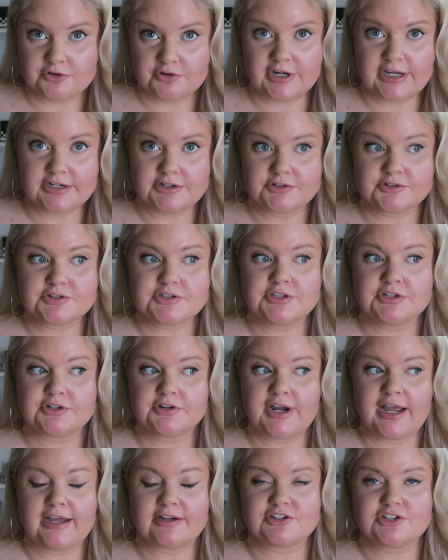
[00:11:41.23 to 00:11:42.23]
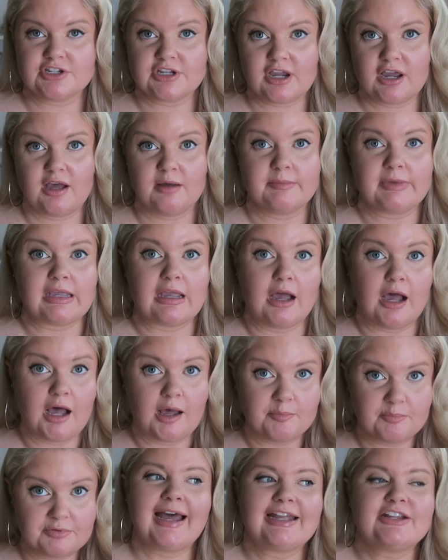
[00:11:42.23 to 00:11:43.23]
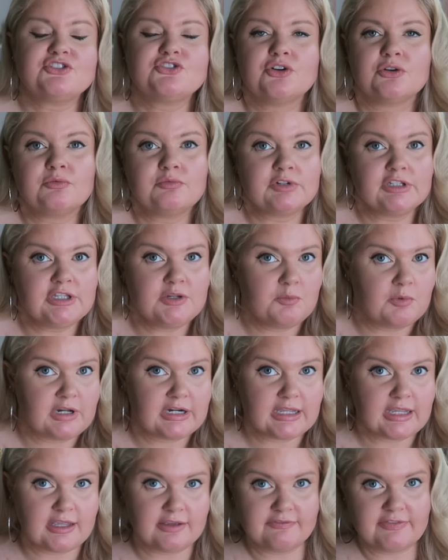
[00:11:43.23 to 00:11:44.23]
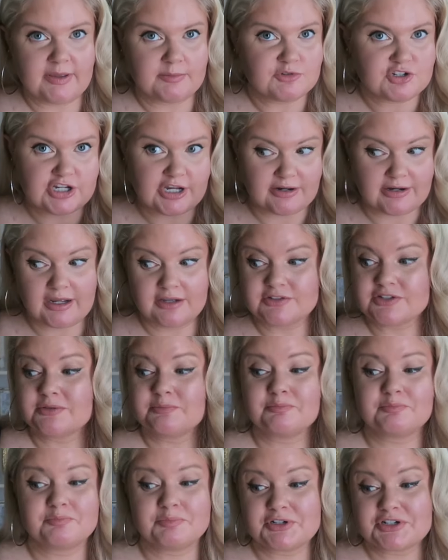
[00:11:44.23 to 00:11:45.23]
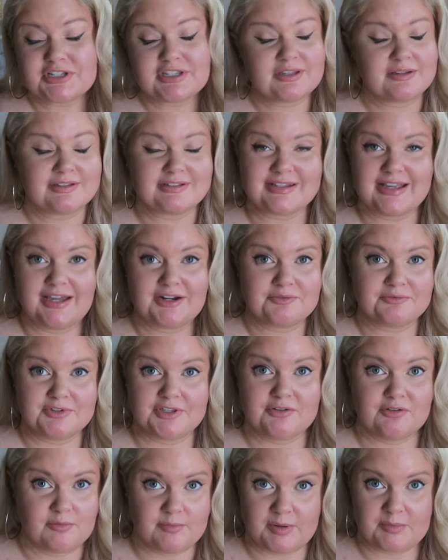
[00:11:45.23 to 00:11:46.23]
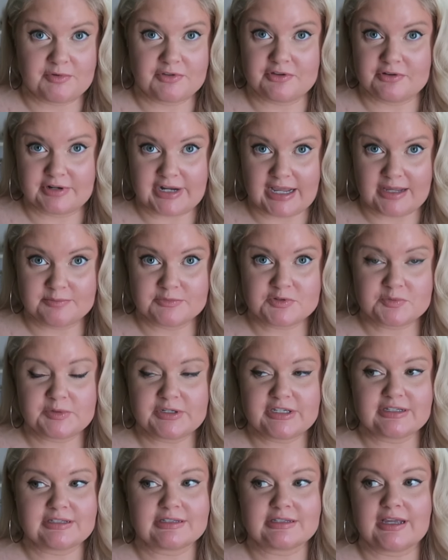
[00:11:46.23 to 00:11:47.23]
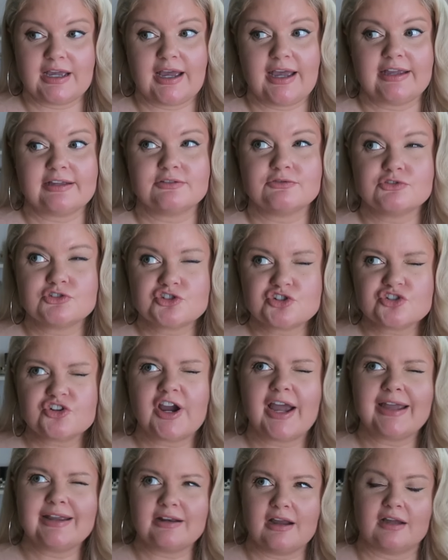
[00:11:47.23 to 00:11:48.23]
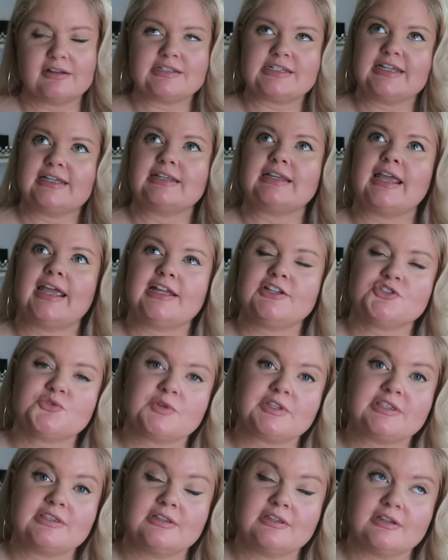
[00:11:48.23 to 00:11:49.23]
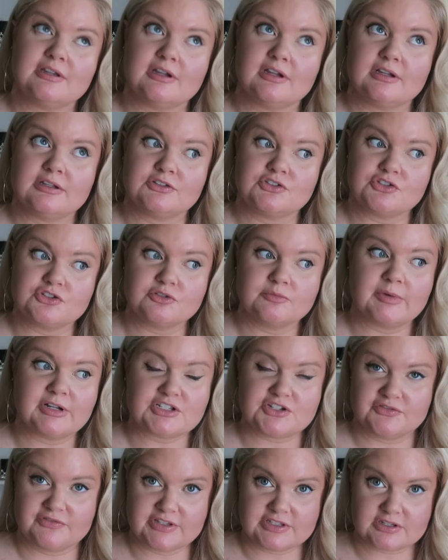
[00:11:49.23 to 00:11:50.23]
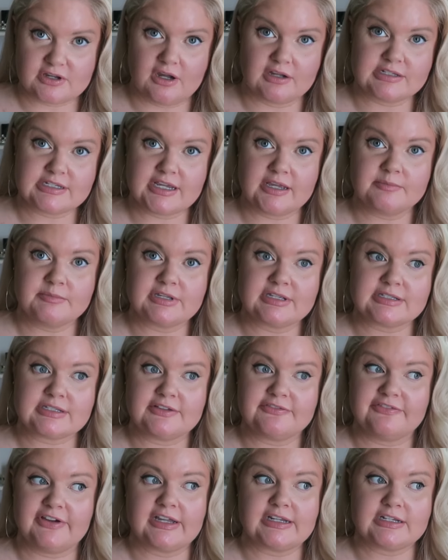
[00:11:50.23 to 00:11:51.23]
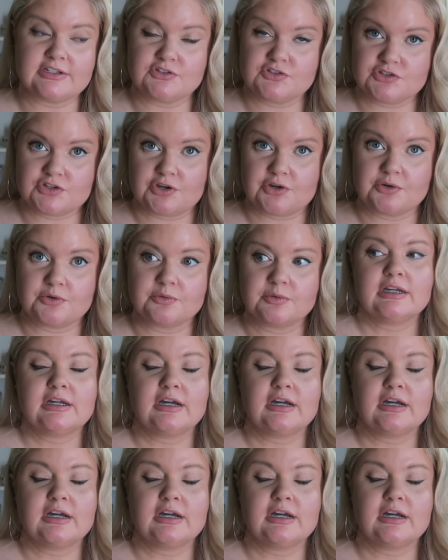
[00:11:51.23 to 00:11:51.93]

creators that are actually coming up. I don't really want to give them shout outs personally because I don't really remember their names, because I try not to engage with too much of this content because I find it so